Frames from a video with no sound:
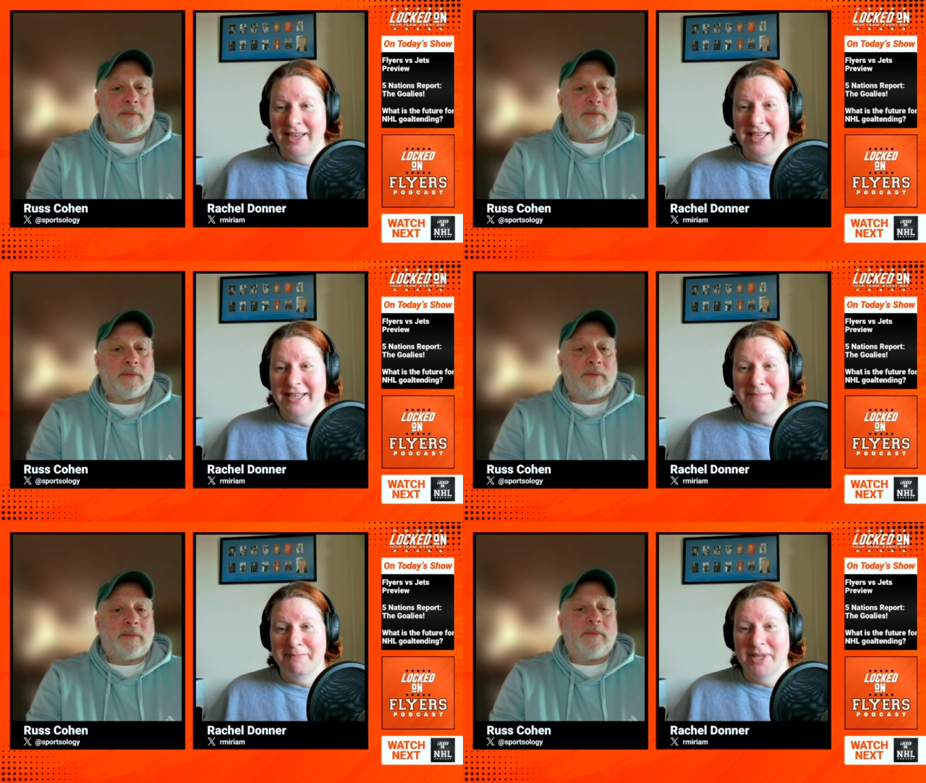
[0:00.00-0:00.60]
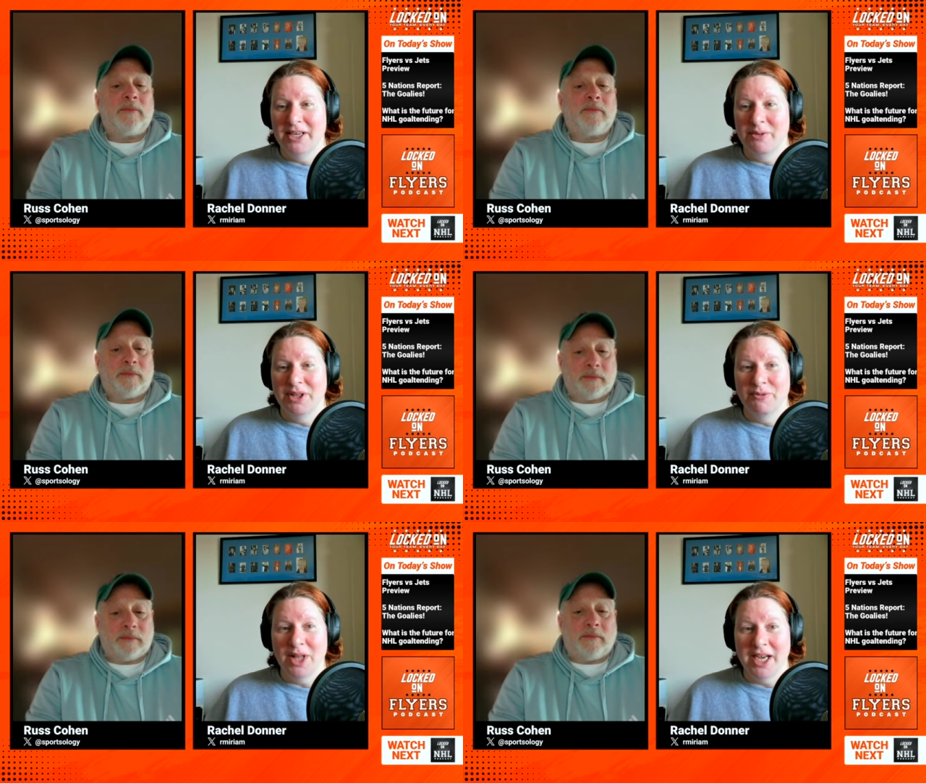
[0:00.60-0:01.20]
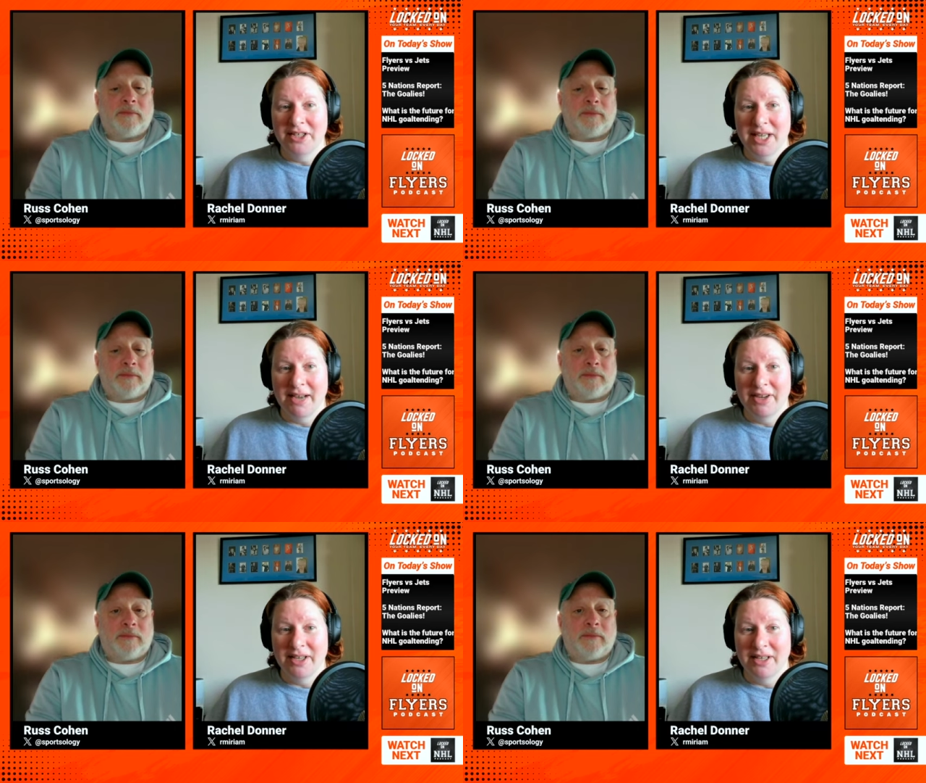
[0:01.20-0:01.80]
Speaker 1: Um, you know, with the Flyers
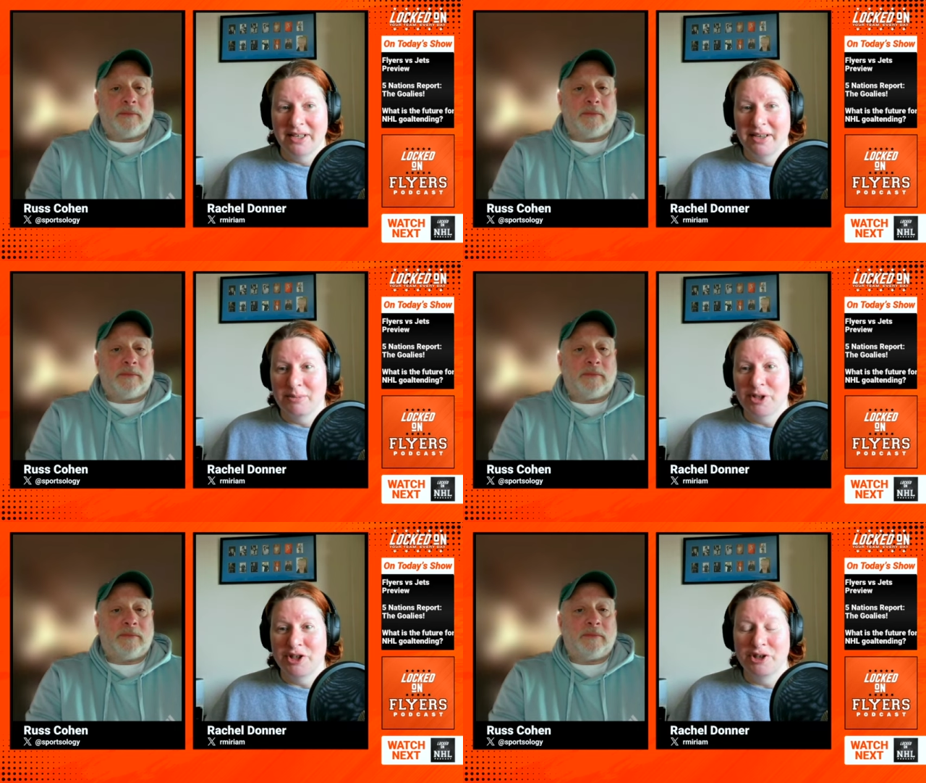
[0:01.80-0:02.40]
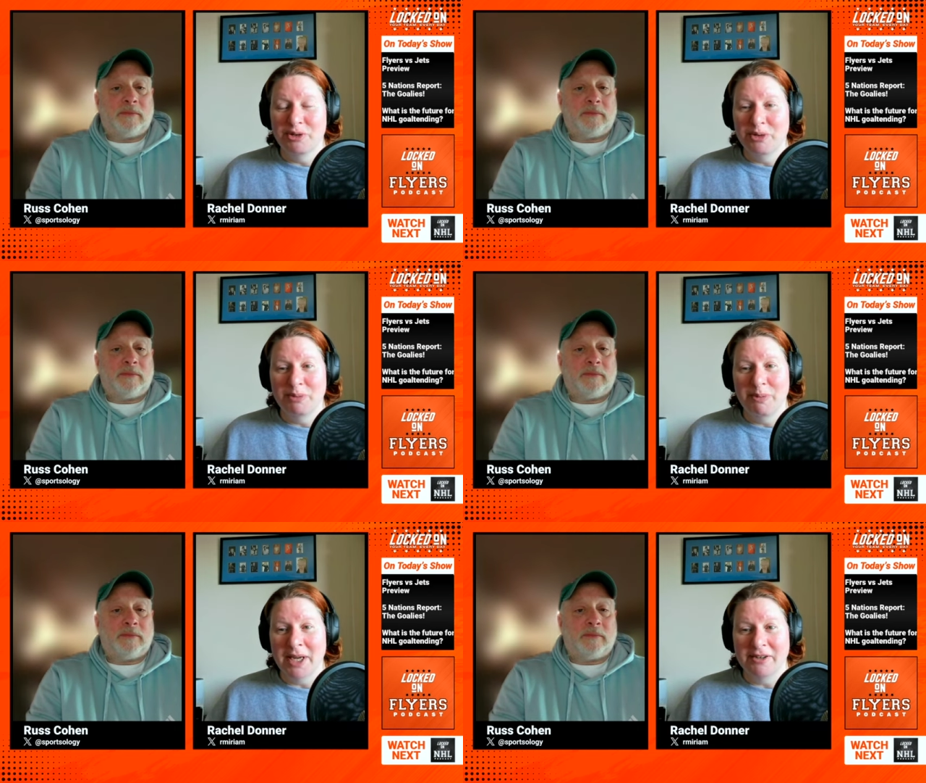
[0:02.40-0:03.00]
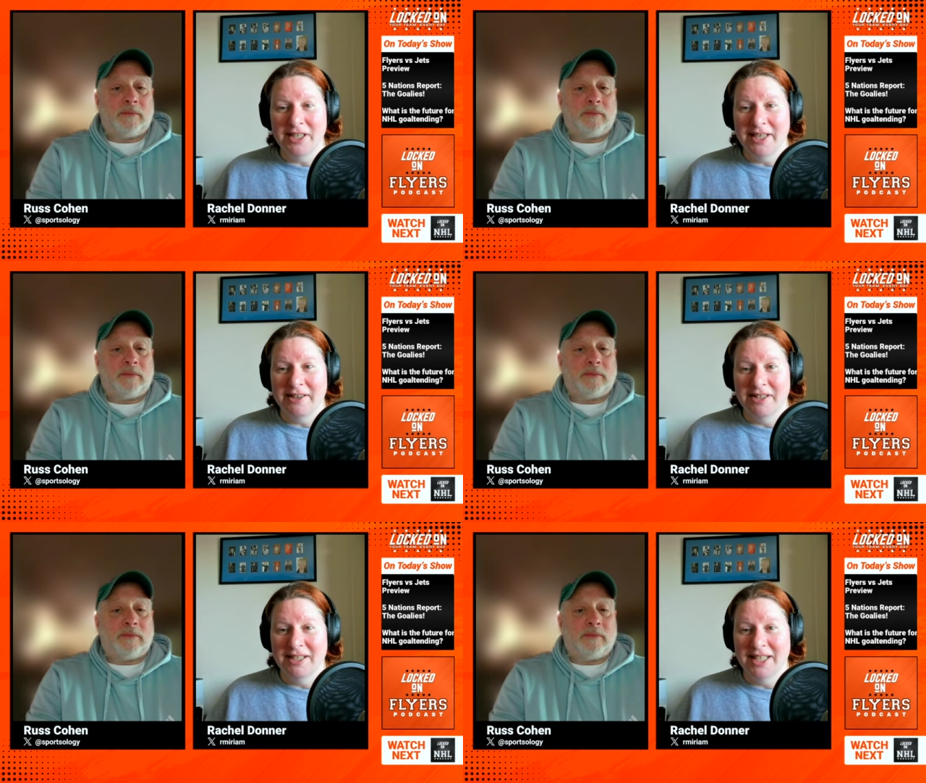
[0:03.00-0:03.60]
having the number two penalty
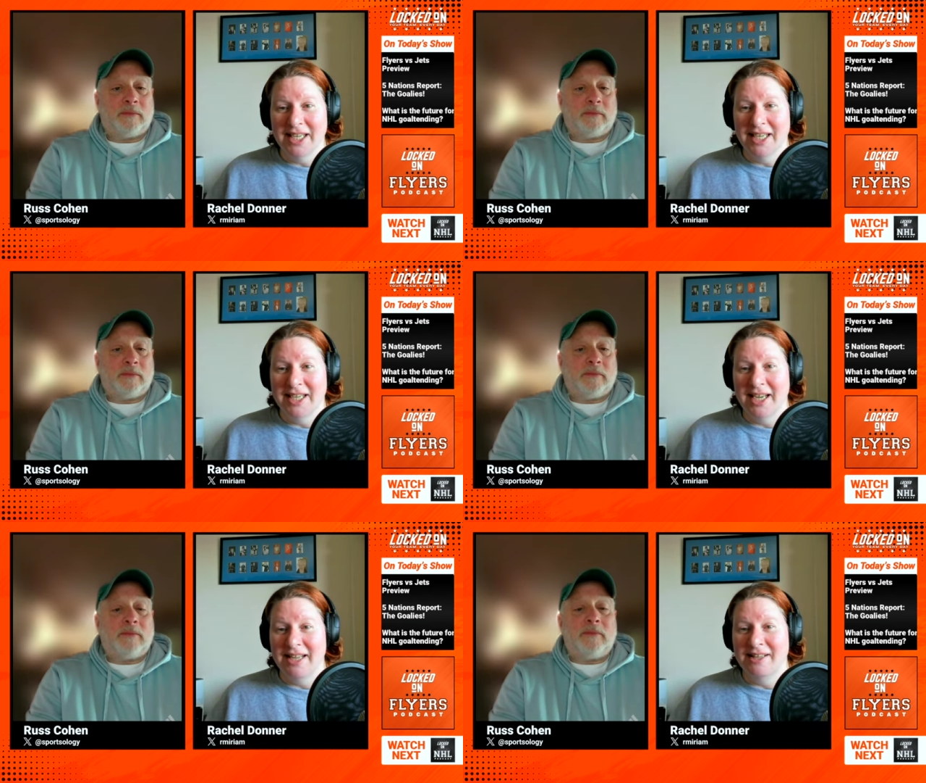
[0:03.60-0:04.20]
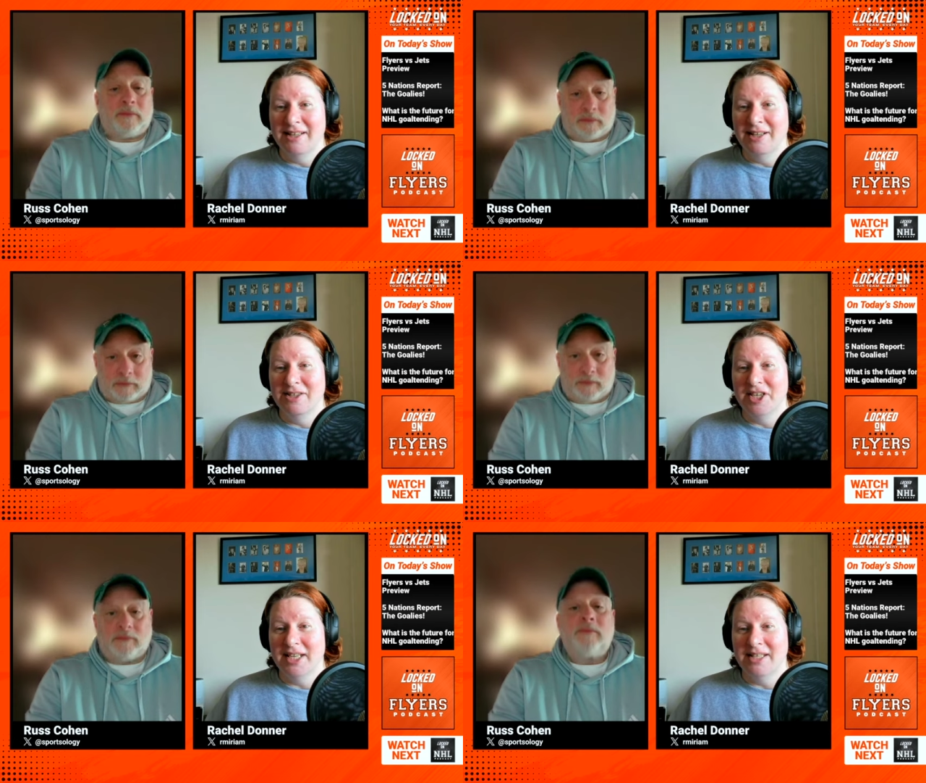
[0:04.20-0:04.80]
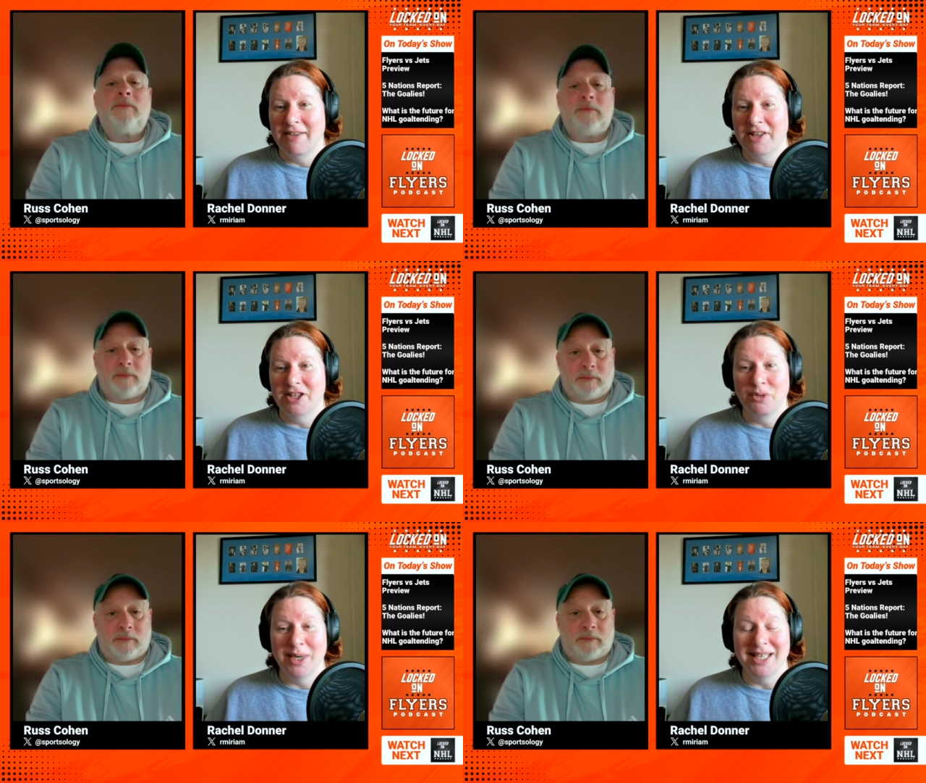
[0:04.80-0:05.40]
kill in the league and the Jets having the
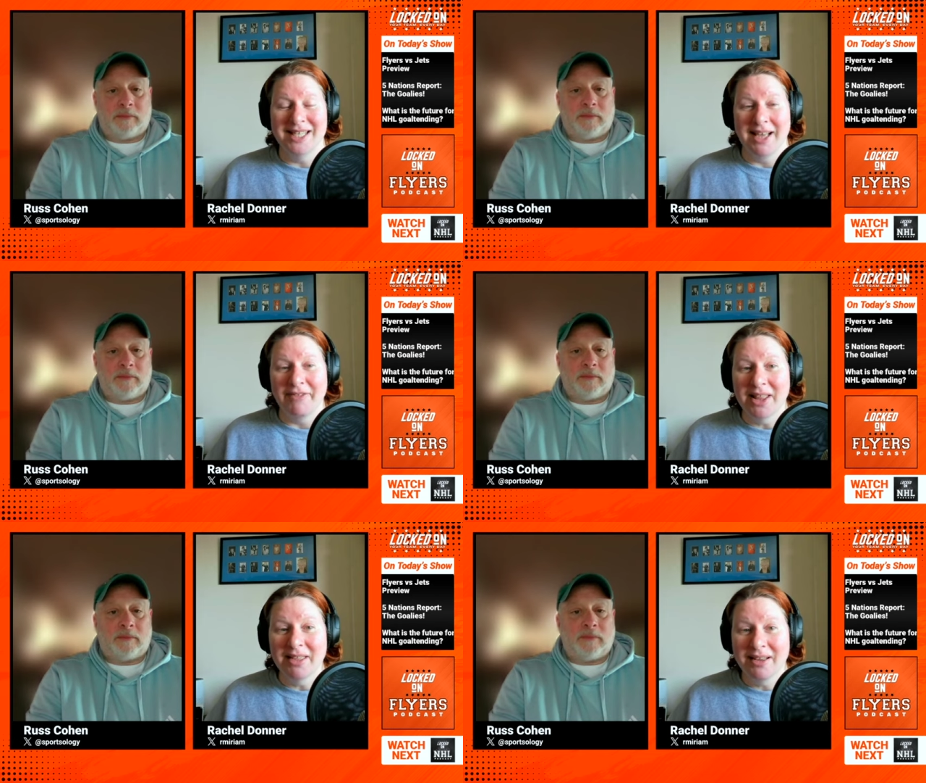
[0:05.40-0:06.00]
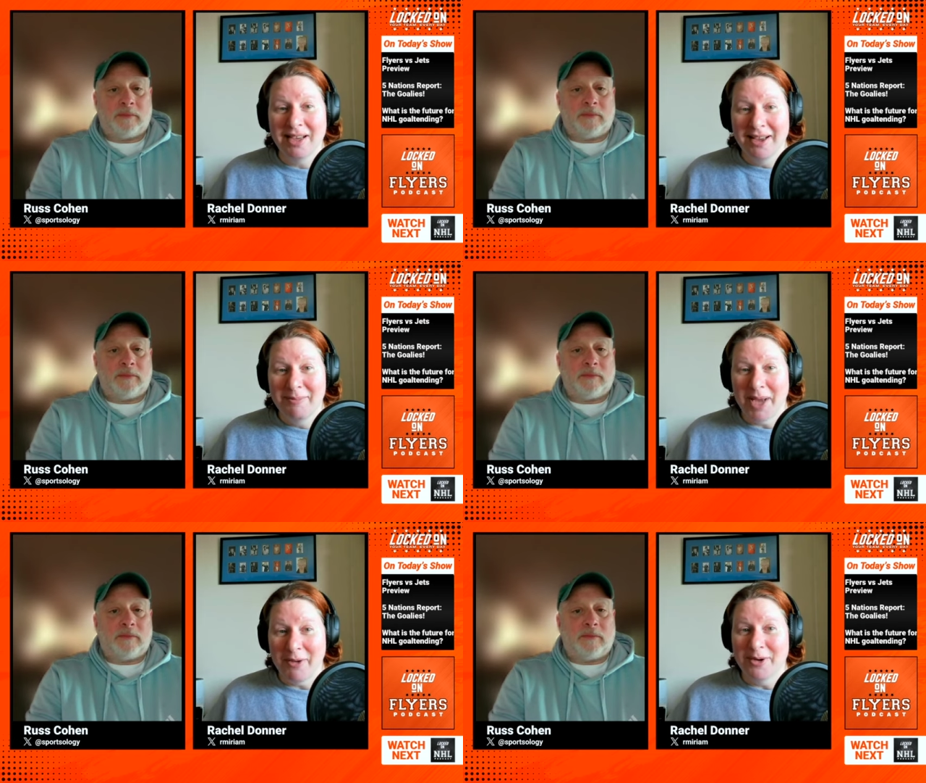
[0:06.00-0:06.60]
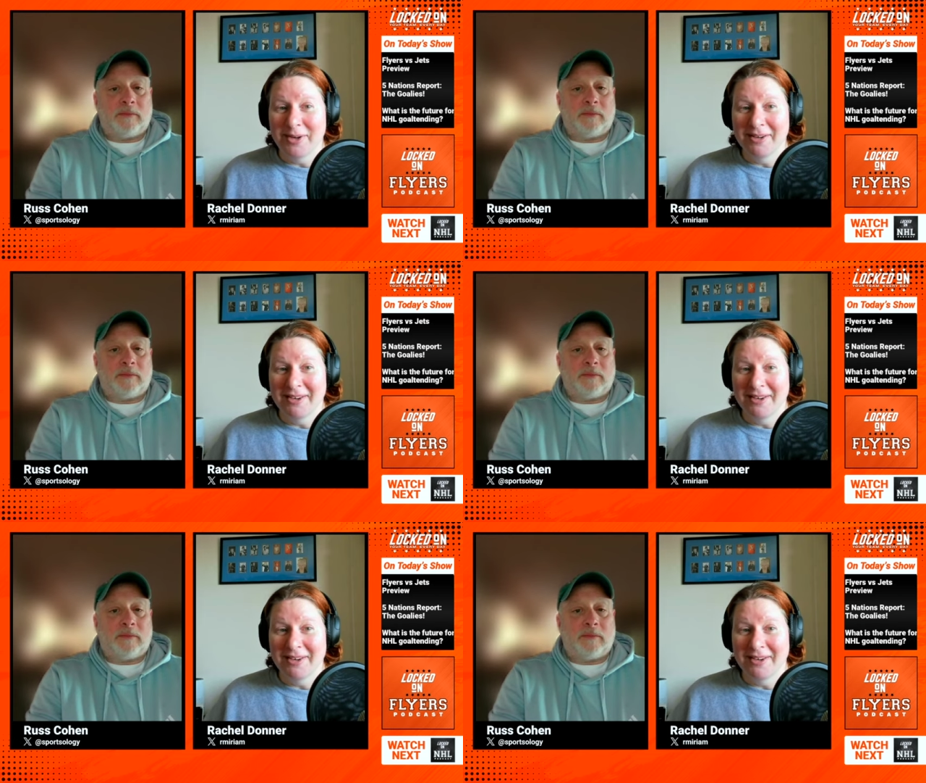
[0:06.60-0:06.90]
27th power